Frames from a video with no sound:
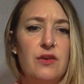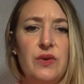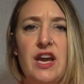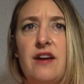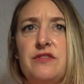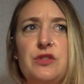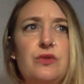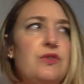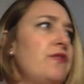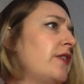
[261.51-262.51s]
We have
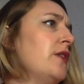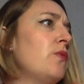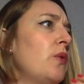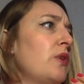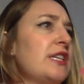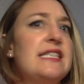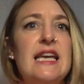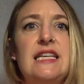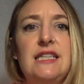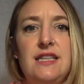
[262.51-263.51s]
to defend what we're
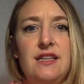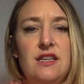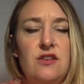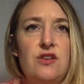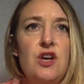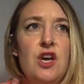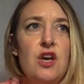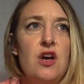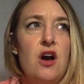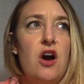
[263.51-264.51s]
saying and
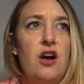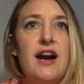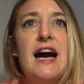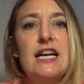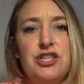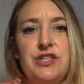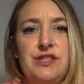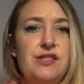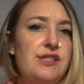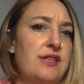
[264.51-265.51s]
our
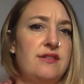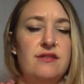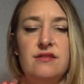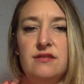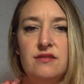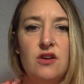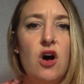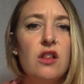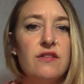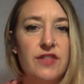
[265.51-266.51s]
actions and
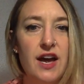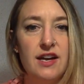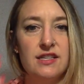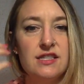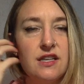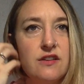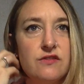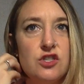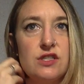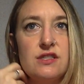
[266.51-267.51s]
all of that, instead
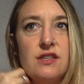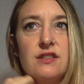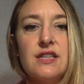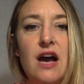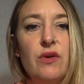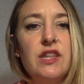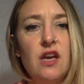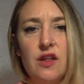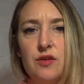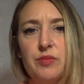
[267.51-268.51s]
of just allowing the
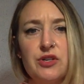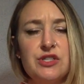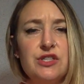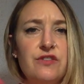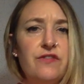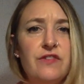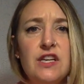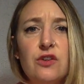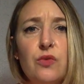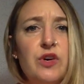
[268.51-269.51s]
other person to
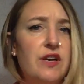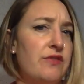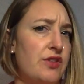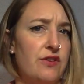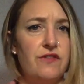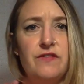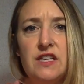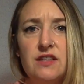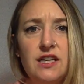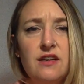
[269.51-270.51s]
feel whatever they're
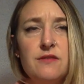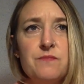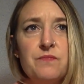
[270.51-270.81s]
feeling